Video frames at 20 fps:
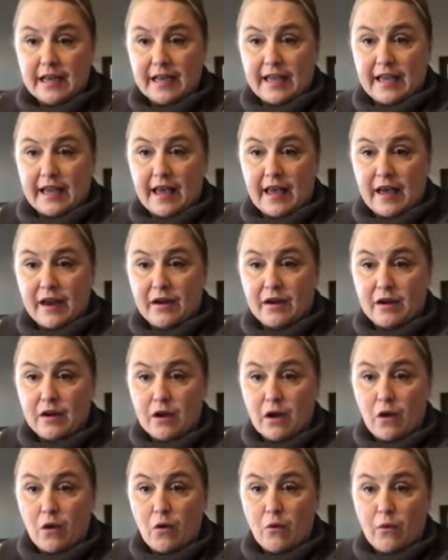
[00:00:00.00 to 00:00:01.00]
again
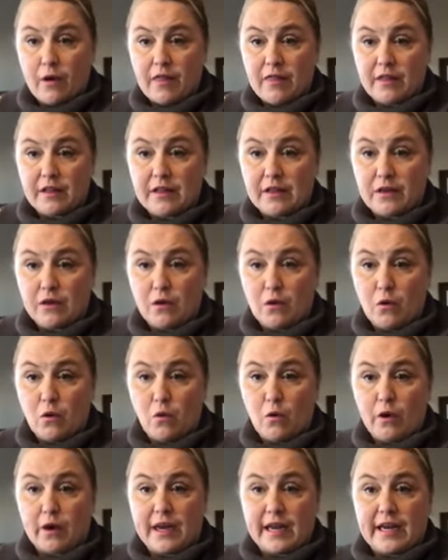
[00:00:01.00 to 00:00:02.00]
with a little
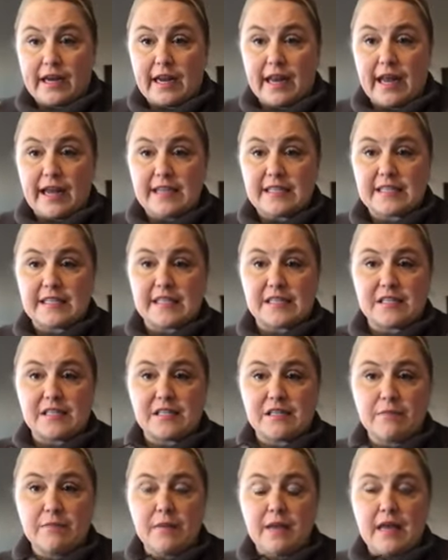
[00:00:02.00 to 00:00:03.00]
working light
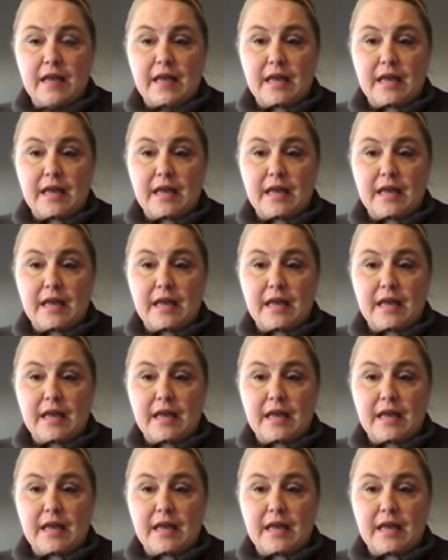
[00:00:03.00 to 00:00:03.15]
system.